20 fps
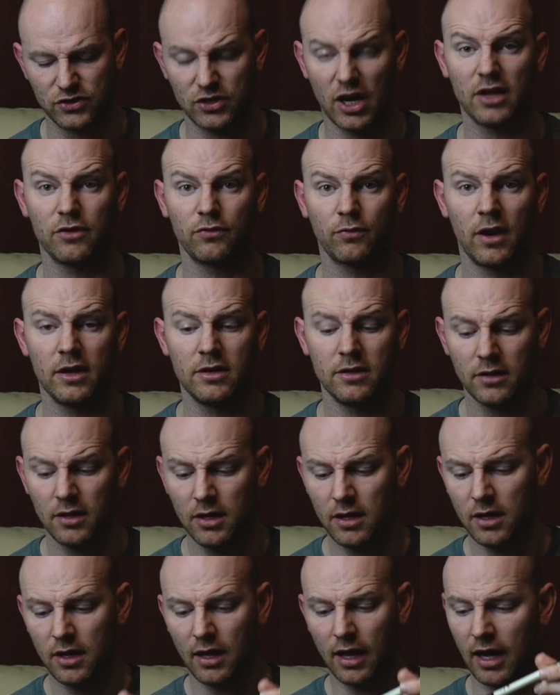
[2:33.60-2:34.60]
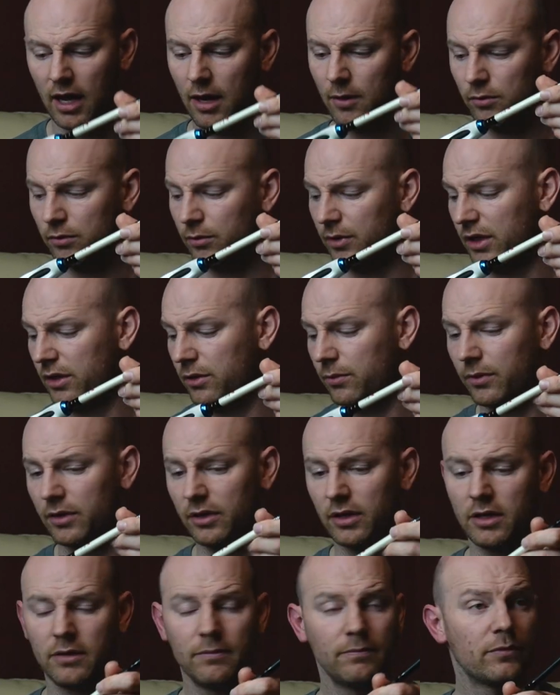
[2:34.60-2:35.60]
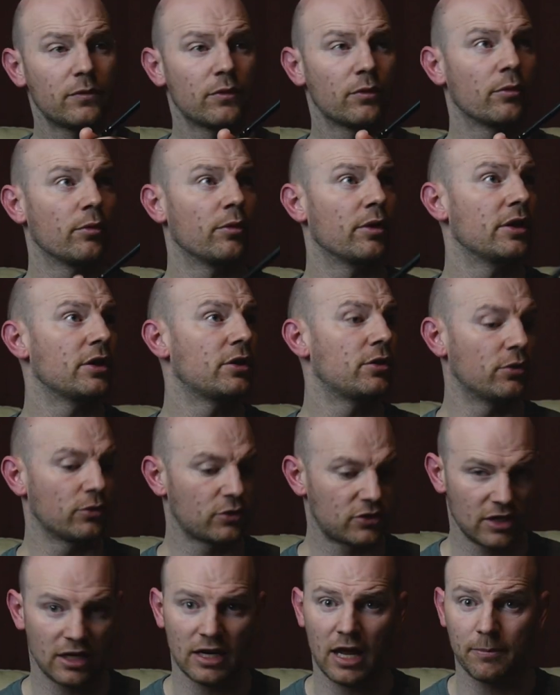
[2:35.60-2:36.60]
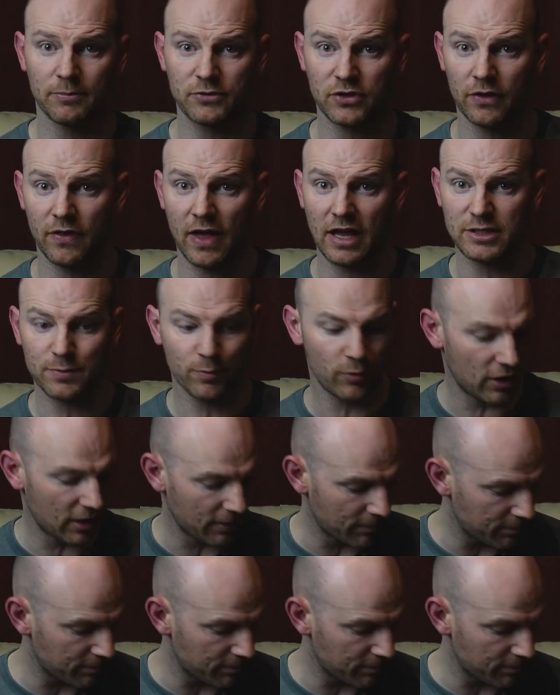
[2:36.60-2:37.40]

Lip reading: J thread. Really cool setup. So that's my